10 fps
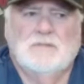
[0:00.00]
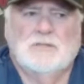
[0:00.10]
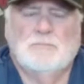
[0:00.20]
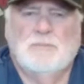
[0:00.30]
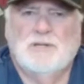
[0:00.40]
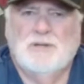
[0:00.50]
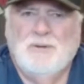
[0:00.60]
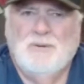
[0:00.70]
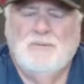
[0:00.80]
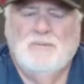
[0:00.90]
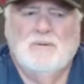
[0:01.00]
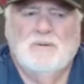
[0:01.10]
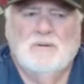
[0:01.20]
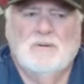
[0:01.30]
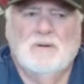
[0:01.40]
spittoon,
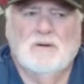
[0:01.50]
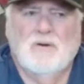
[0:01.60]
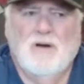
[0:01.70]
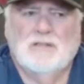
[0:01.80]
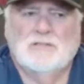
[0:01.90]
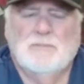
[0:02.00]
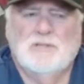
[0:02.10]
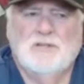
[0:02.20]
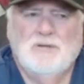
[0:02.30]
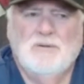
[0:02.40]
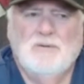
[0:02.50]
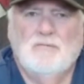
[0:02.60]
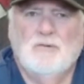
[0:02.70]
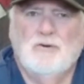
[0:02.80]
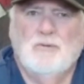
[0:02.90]
a crock spittoon
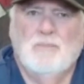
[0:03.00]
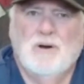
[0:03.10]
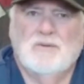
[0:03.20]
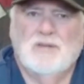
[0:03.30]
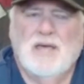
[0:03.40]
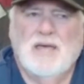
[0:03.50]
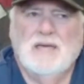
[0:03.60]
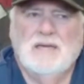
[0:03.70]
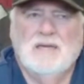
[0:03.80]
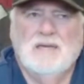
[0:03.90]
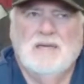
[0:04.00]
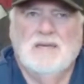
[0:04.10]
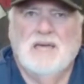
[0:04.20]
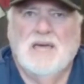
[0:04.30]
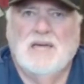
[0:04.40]
for your birthday,
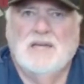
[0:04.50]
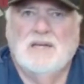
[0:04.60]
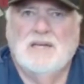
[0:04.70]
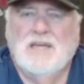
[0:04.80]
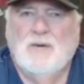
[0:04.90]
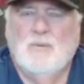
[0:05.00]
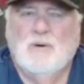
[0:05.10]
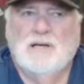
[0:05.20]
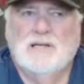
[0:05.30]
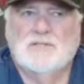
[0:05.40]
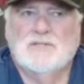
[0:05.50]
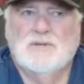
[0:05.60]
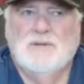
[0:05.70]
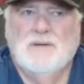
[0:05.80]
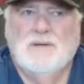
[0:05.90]
and it was